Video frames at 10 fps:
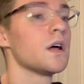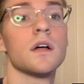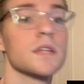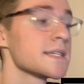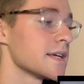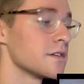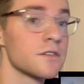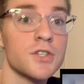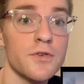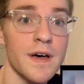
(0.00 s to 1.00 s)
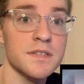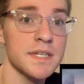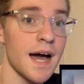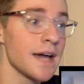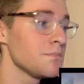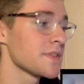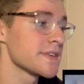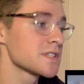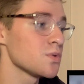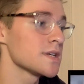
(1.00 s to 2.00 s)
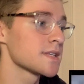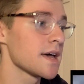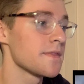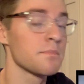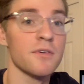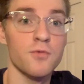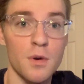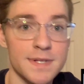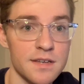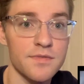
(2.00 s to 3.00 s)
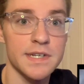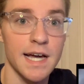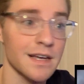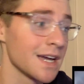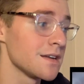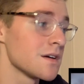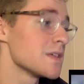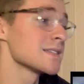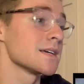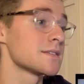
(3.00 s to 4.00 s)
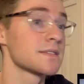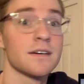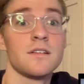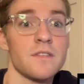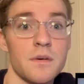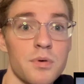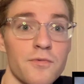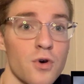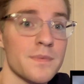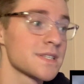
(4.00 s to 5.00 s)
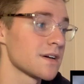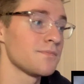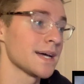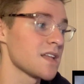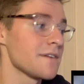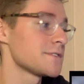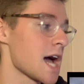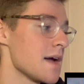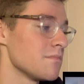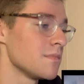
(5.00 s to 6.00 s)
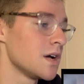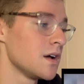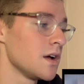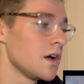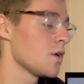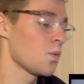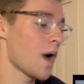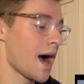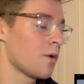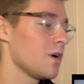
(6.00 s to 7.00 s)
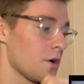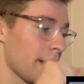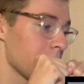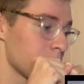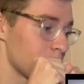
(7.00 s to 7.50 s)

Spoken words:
Listen, 2009, but this was the performance of the decade. This is still the performance of my lifetime. Wow, okay.